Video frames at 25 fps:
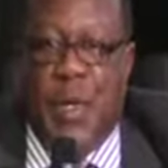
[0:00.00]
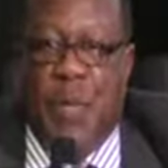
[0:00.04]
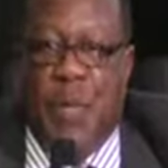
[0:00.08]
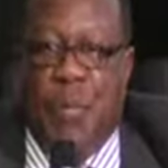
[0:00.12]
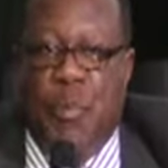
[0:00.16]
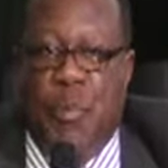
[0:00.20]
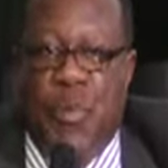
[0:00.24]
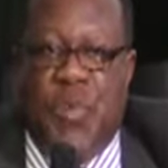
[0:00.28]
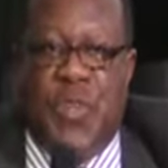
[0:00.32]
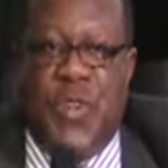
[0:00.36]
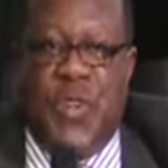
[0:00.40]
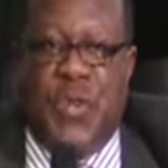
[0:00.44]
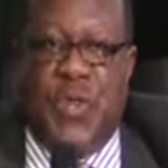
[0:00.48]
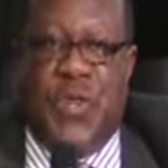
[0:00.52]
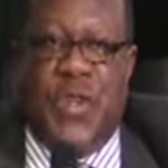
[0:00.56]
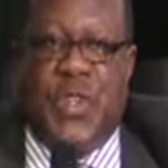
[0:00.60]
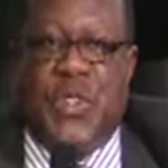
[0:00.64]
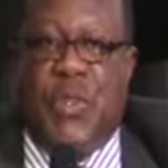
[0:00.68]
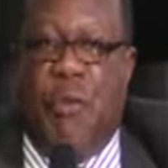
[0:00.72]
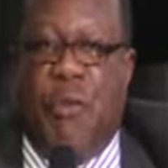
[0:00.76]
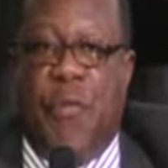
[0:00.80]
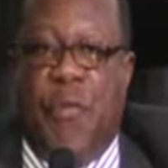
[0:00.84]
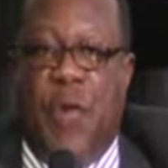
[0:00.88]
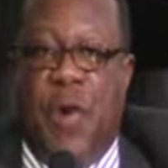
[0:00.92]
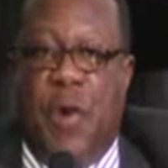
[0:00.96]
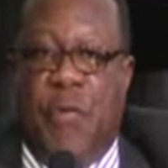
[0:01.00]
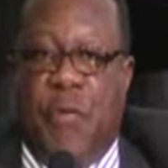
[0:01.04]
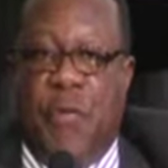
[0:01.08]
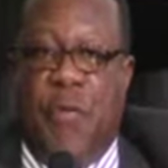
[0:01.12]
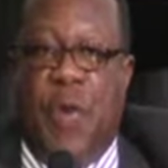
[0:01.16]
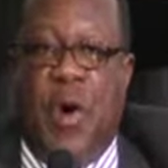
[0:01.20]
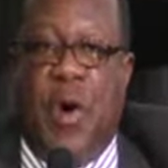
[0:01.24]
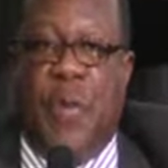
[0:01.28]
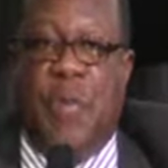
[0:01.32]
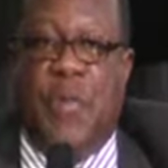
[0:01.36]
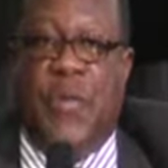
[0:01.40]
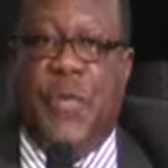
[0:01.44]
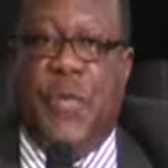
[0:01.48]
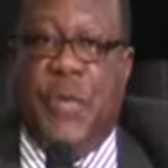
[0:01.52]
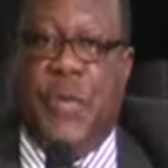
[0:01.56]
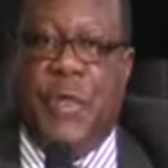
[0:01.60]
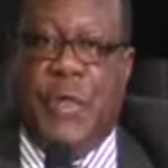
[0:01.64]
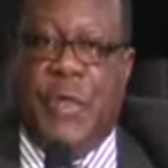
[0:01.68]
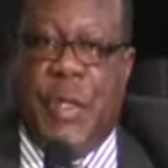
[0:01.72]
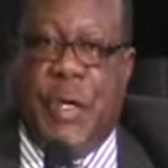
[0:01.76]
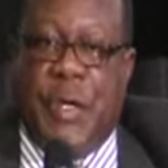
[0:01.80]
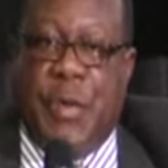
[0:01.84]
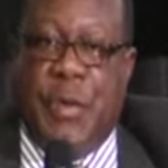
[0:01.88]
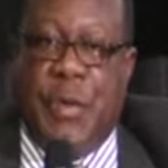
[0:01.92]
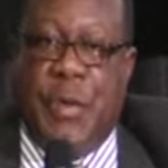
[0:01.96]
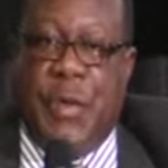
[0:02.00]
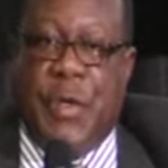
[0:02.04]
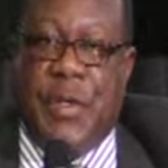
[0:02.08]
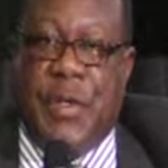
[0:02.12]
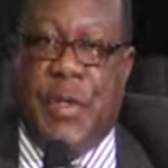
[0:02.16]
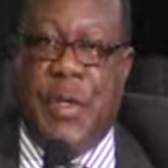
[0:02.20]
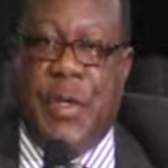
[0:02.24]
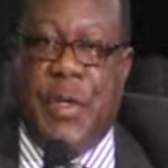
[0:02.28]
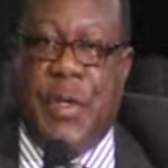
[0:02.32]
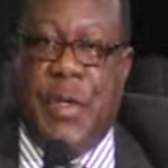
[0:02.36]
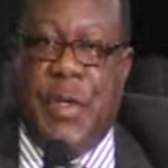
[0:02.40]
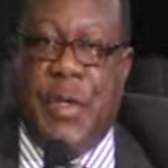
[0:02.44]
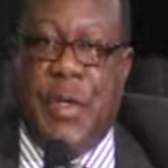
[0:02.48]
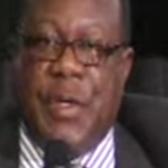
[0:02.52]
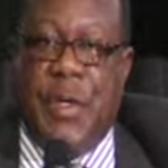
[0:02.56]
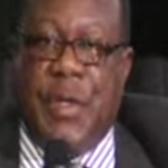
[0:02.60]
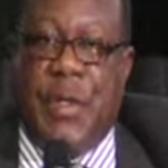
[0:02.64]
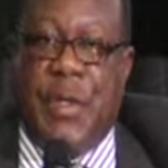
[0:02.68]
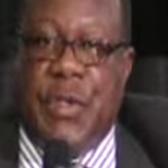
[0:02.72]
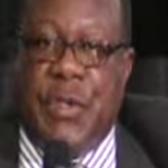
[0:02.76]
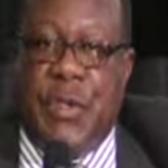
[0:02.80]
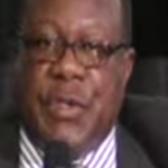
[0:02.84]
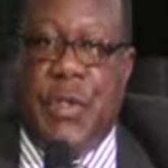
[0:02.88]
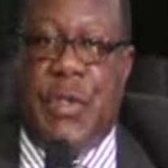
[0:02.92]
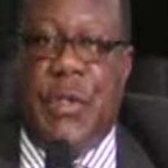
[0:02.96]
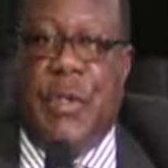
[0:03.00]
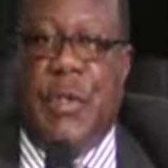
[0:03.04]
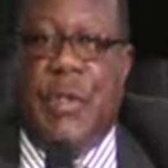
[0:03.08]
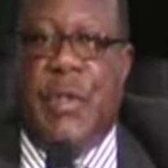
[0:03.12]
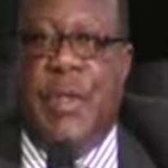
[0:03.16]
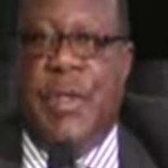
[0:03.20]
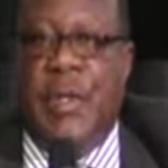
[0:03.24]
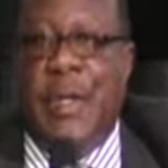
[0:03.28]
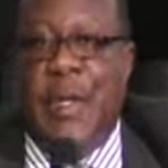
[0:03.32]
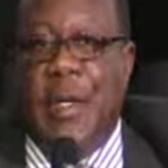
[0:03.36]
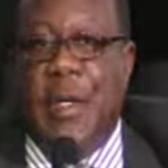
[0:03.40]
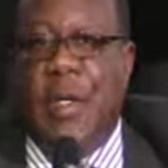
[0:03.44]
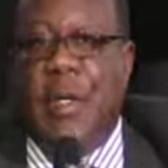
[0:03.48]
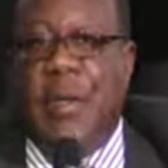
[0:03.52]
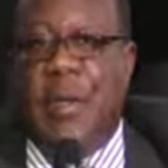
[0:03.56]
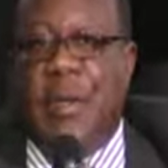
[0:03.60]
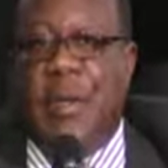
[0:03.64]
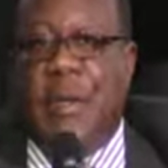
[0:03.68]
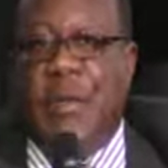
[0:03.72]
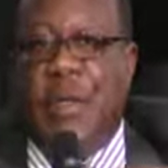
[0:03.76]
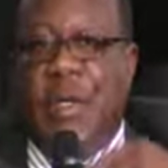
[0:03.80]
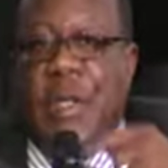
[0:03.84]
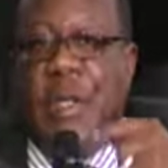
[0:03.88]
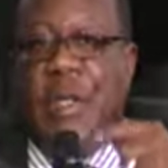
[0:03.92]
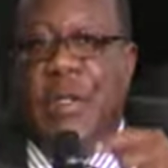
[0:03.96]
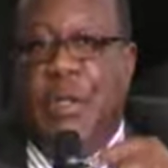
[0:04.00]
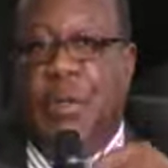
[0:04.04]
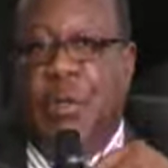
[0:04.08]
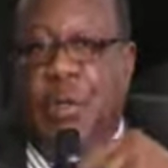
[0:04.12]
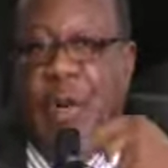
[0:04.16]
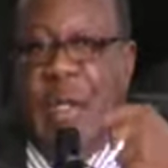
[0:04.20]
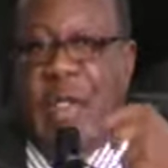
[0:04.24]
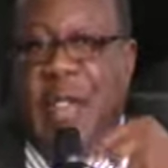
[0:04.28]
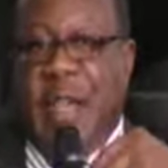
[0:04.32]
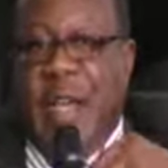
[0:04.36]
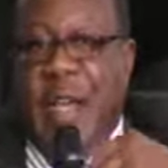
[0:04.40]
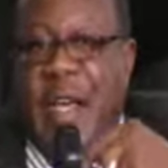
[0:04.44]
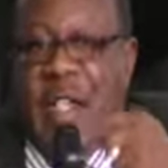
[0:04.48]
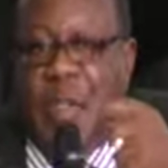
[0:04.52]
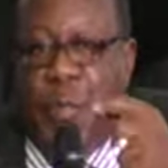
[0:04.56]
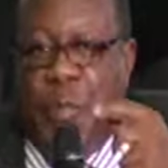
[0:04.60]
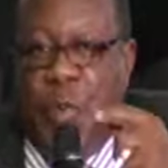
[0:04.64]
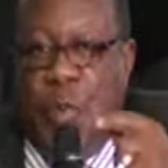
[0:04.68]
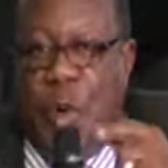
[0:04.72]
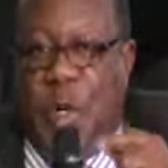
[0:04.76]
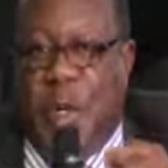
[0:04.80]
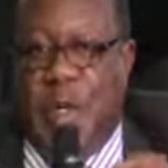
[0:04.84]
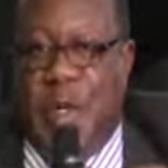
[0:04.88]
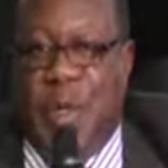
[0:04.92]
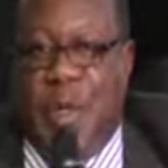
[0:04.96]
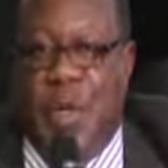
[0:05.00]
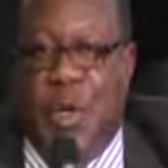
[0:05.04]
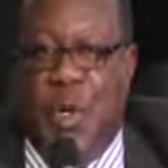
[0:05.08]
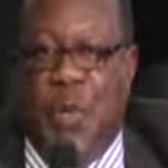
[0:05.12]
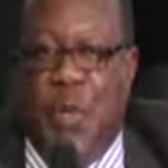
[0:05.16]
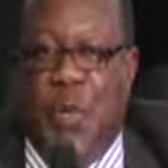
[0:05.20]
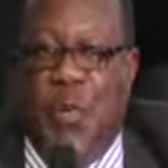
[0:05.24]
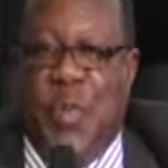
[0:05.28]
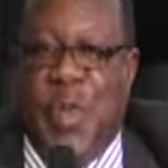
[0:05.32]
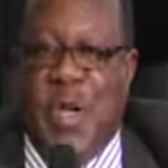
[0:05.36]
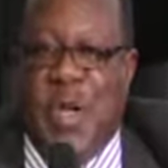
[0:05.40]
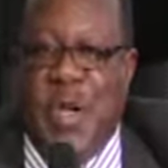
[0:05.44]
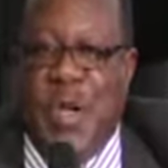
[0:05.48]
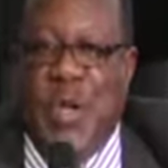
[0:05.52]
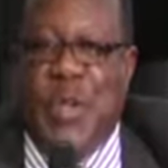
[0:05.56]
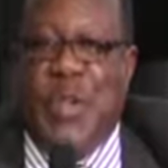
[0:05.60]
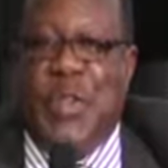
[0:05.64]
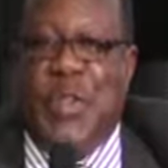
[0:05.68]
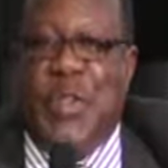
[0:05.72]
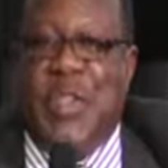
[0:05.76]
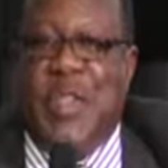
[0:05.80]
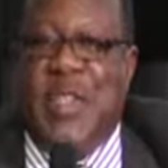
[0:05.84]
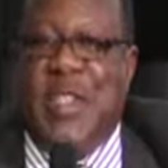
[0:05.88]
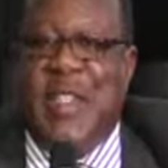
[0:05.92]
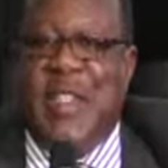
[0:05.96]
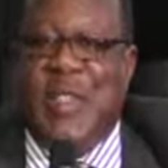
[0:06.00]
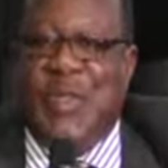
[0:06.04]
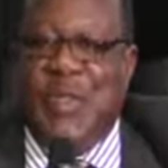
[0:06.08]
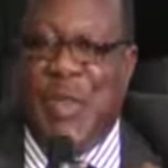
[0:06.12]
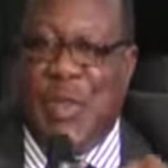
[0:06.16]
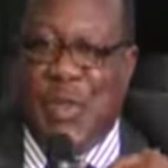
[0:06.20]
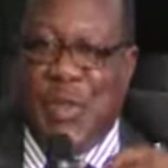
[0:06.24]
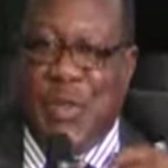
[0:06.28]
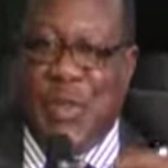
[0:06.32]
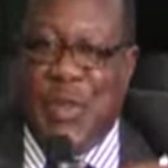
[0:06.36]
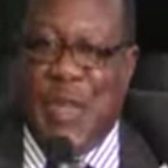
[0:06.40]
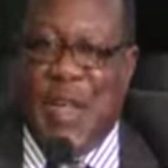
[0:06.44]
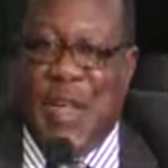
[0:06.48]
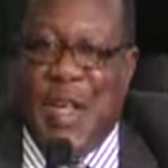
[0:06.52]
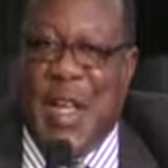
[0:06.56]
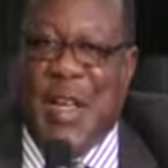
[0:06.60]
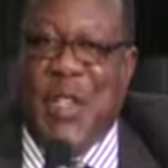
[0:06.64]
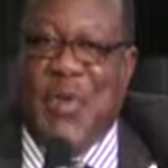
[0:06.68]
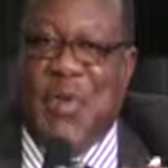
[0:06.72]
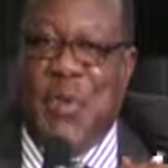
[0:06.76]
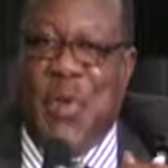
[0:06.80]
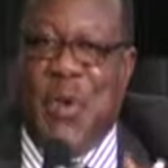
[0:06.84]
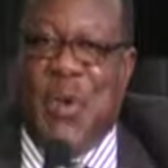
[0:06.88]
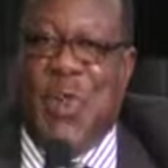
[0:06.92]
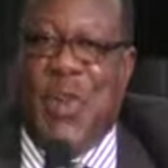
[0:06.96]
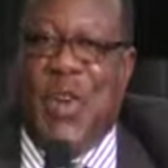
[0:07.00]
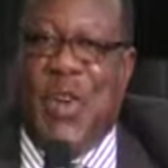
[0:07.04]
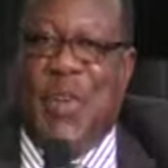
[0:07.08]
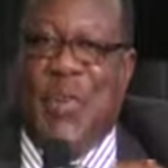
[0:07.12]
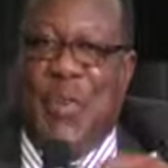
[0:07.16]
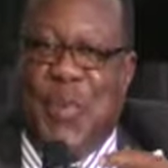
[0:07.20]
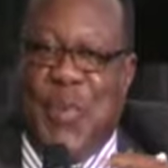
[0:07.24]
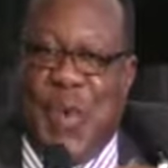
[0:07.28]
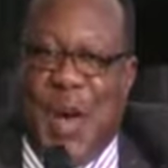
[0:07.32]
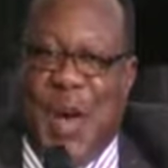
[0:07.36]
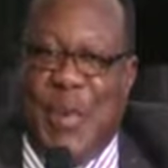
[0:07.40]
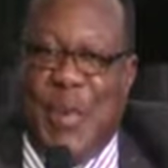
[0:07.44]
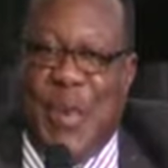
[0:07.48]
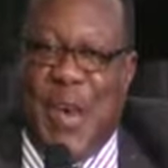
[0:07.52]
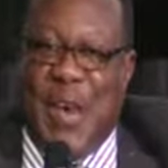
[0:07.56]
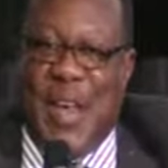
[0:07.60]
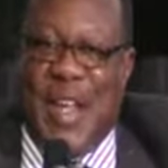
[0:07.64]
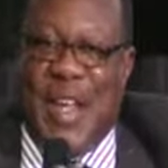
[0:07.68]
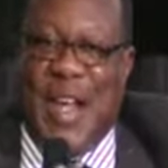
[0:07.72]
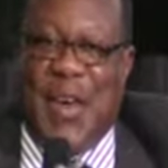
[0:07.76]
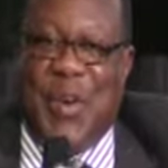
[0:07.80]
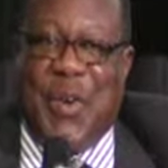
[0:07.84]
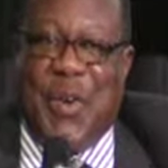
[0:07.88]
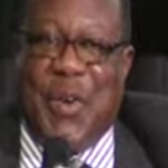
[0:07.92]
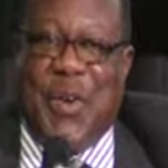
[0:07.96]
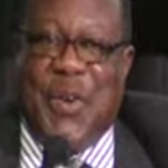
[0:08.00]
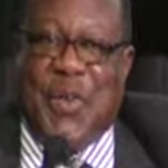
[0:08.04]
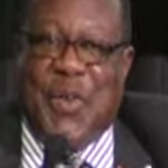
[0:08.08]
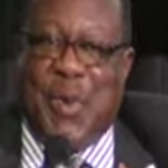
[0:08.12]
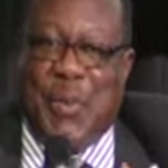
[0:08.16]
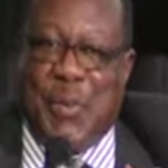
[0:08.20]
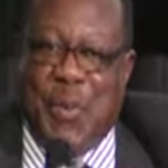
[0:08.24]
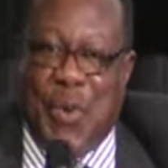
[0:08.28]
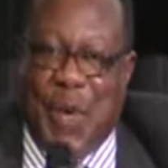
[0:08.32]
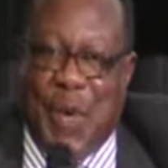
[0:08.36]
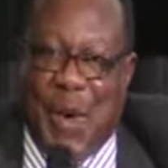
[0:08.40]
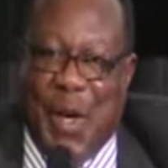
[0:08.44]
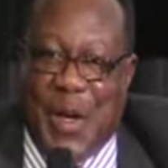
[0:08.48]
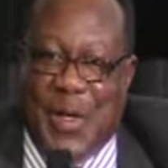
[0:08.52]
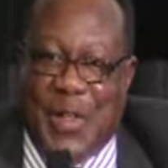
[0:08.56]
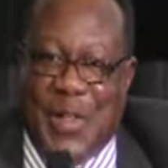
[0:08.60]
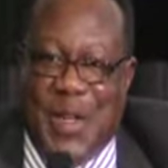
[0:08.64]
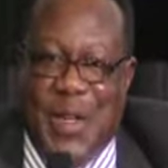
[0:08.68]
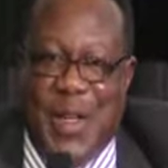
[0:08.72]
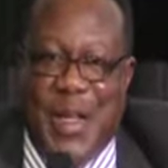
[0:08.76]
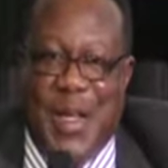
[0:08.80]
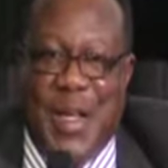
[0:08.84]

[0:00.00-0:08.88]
moving first of all from food security to, you know, looking towards export, but not just the traditional export of primary agricultural products,